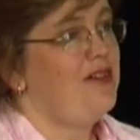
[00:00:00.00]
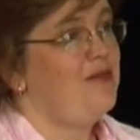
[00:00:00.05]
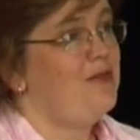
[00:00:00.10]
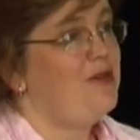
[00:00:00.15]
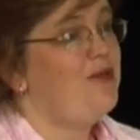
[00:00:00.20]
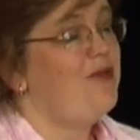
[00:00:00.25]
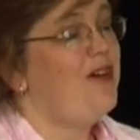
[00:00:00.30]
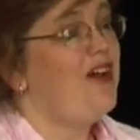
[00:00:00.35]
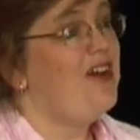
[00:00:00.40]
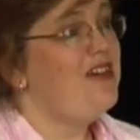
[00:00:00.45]

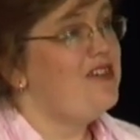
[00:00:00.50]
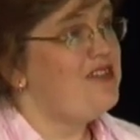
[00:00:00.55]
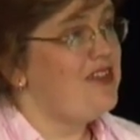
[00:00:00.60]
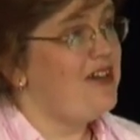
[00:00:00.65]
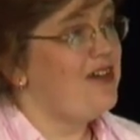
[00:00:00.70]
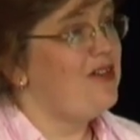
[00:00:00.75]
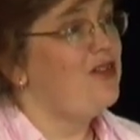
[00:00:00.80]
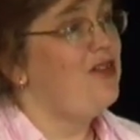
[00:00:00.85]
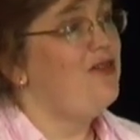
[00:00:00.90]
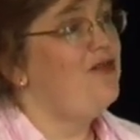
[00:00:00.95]
provide
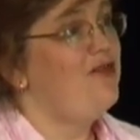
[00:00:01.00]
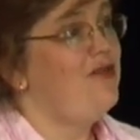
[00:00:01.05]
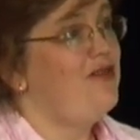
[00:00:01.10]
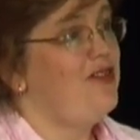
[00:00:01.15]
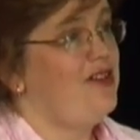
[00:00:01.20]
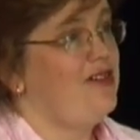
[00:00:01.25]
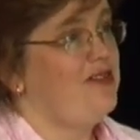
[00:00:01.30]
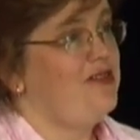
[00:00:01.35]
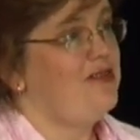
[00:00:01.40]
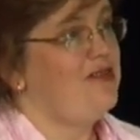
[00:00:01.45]
that
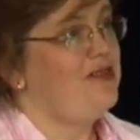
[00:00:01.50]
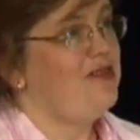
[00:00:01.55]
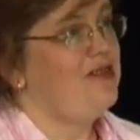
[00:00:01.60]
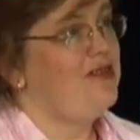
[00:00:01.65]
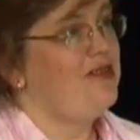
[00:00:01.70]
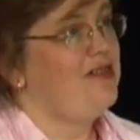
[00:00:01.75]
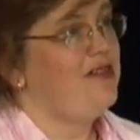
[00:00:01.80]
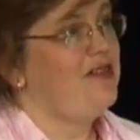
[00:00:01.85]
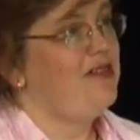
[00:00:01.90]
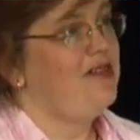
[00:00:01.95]
comfort.
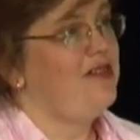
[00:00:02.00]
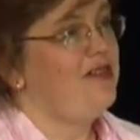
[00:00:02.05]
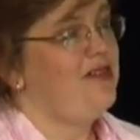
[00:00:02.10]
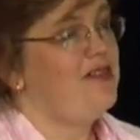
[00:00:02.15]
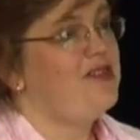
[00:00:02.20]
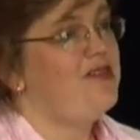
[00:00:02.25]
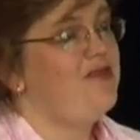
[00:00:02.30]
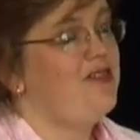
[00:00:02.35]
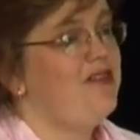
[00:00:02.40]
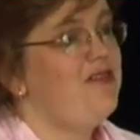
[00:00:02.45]

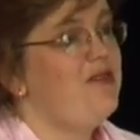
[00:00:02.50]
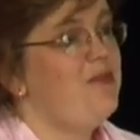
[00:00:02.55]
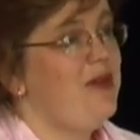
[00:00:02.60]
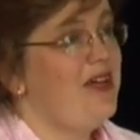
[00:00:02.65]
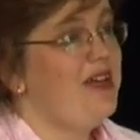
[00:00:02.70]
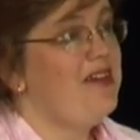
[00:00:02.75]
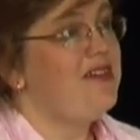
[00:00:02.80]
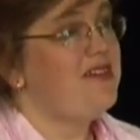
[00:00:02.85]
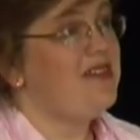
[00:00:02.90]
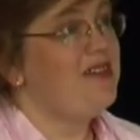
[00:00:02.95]
It's a very
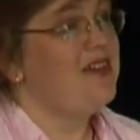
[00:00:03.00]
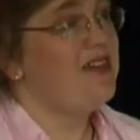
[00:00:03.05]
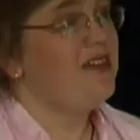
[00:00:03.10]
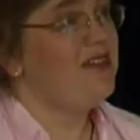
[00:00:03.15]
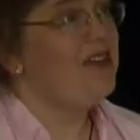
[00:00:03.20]
basic